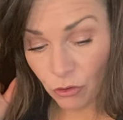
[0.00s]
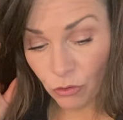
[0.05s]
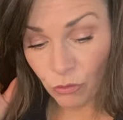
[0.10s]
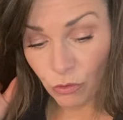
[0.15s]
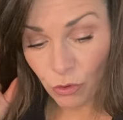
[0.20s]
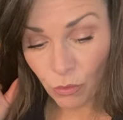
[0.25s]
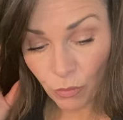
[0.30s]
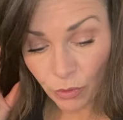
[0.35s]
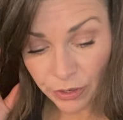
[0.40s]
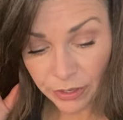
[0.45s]

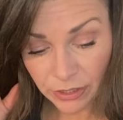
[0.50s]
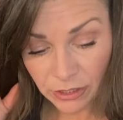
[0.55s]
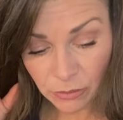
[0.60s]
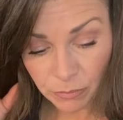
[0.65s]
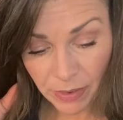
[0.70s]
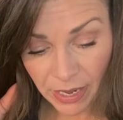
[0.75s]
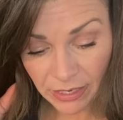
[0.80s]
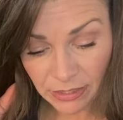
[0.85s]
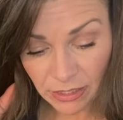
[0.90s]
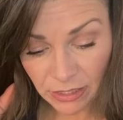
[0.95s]
You weren't
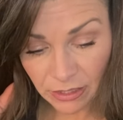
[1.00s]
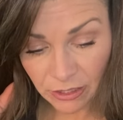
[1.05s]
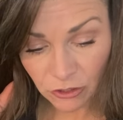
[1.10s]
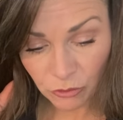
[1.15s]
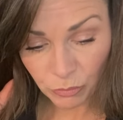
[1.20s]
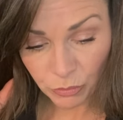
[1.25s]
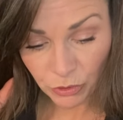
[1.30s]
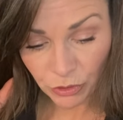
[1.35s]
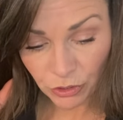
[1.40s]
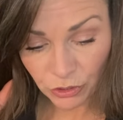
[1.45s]
expecting this
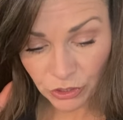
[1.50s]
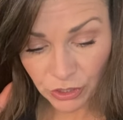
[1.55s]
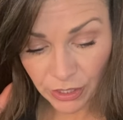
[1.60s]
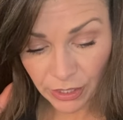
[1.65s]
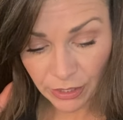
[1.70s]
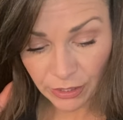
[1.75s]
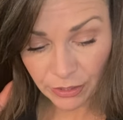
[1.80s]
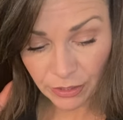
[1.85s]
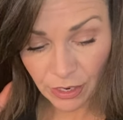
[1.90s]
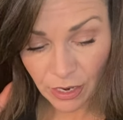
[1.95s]

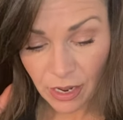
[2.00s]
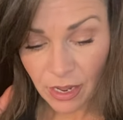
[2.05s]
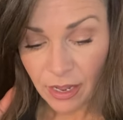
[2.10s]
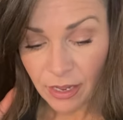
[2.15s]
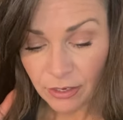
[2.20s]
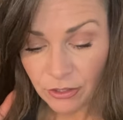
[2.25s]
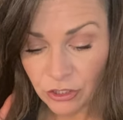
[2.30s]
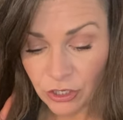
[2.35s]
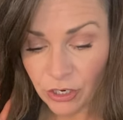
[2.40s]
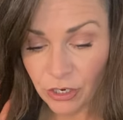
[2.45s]
person
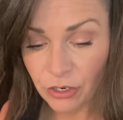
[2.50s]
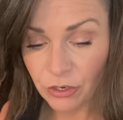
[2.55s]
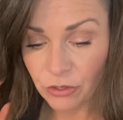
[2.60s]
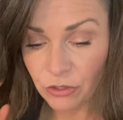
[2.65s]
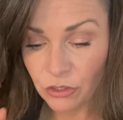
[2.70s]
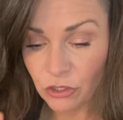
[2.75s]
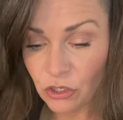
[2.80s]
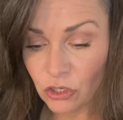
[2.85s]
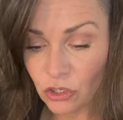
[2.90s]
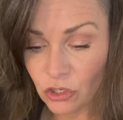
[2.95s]
to
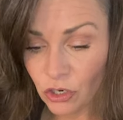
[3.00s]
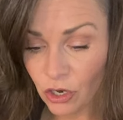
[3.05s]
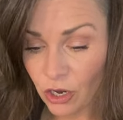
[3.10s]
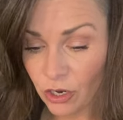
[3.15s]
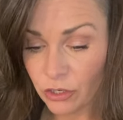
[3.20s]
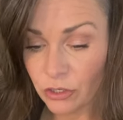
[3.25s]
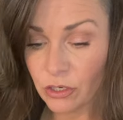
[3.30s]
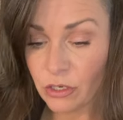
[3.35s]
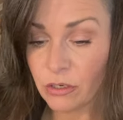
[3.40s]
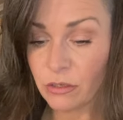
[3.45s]

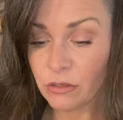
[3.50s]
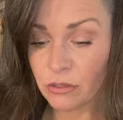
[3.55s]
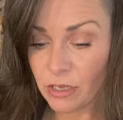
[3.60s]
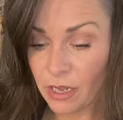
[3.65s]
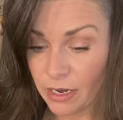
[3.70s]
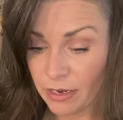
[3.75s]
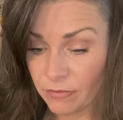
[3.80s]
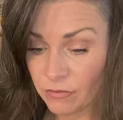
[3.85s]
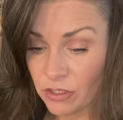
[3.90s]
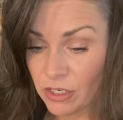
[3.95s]
start
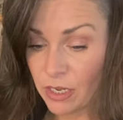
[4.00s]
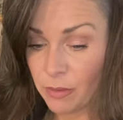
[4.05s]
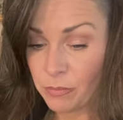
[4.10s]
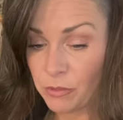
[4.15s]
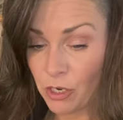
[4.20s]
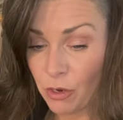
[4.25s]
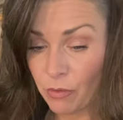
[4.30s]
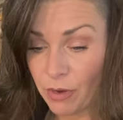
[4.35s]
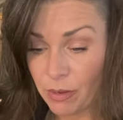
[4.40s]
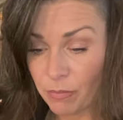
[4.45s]
kind of
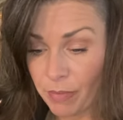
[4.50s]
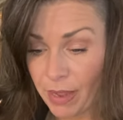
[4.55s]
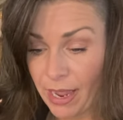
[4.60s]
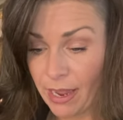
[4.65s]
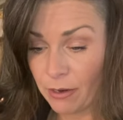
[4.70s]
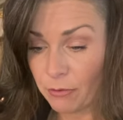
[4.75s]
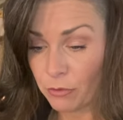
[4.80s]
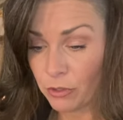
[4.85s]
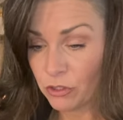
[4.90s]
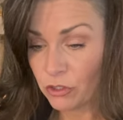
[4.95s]
tiptoeing
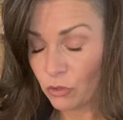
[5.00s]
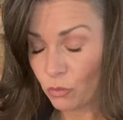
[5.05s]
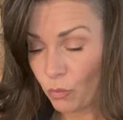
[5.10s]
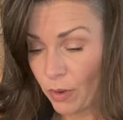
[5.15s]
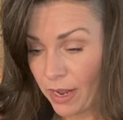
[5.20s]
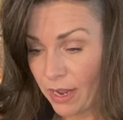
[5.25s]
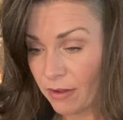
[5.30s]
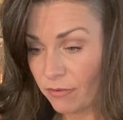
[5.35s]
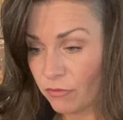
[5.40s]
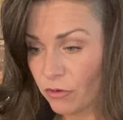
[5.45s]
backwards
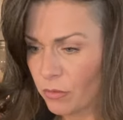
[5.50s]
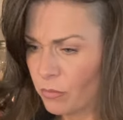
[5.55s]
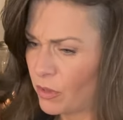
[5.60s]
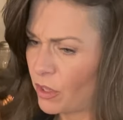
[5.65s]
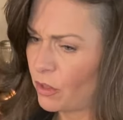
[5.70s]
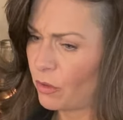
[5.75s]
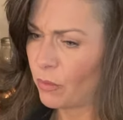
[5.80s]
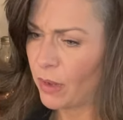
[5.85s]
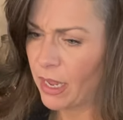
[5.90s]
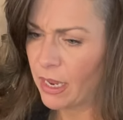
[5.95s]
away from
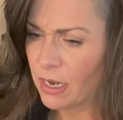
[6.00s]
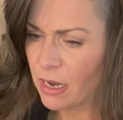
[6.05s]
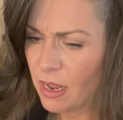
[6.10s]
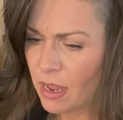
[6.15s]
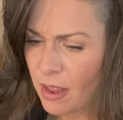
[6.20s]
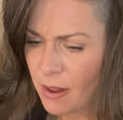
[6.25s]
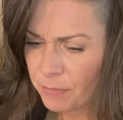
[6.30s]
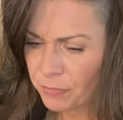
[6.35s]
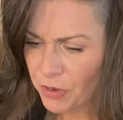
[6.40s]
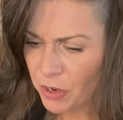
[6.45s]
you. And
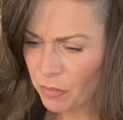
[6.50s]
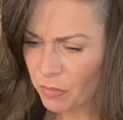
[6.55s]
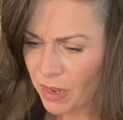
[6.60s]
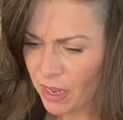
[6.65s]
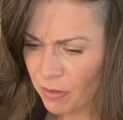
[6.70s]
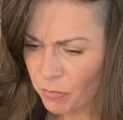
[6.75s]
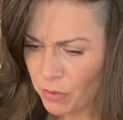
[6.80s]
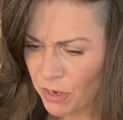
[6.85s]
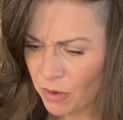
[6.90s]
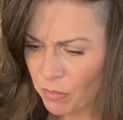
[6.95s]
there may
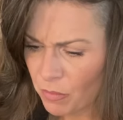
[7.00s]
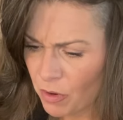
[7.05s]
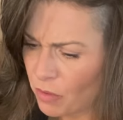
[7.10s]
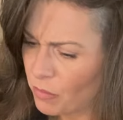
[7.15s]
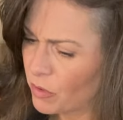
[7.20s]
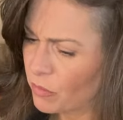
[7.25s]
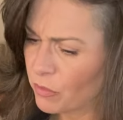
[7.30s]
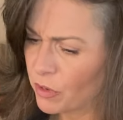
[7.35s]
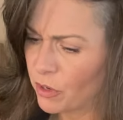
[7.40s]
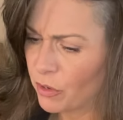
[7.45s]
have been a
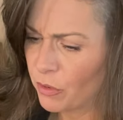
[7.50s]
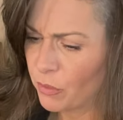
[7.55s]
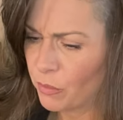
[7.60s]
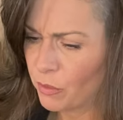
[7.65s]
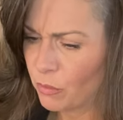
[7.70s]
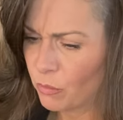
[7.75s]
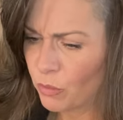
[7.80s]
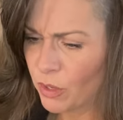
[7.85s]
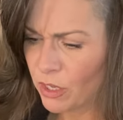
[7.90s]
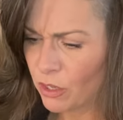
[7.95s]
moment
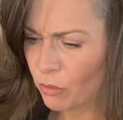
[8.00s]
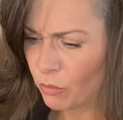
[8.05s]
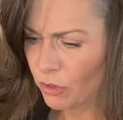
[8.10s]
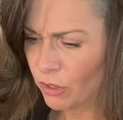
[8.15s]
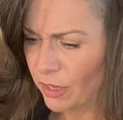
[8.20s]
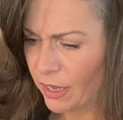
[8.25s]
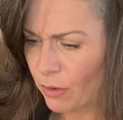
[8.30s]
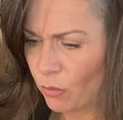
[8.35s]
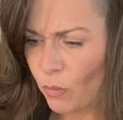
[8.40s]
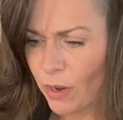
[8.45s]
when you were
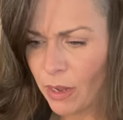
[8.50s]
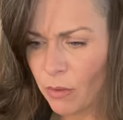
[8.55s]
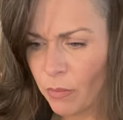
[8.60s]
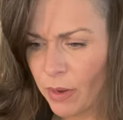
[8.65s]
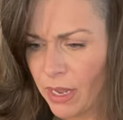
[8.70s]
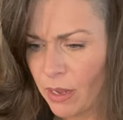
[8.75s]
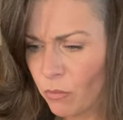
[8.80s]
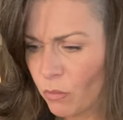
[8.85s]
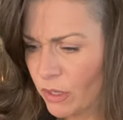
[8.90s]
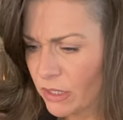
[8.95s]
like,
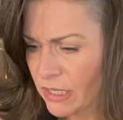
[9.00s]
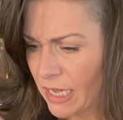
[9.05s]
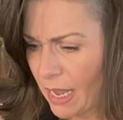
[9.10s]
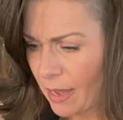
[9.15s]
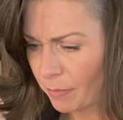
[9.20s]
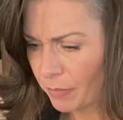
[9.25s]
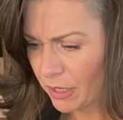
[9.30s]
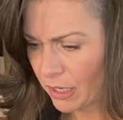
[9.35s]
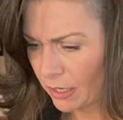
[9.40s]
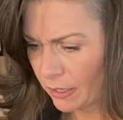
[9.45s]
wait, what's
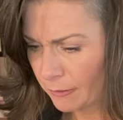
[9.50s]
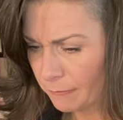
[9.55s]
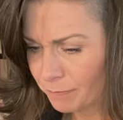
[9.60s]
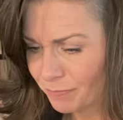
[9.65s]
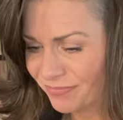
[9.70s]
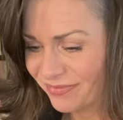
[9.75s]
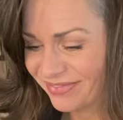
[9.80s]
happening?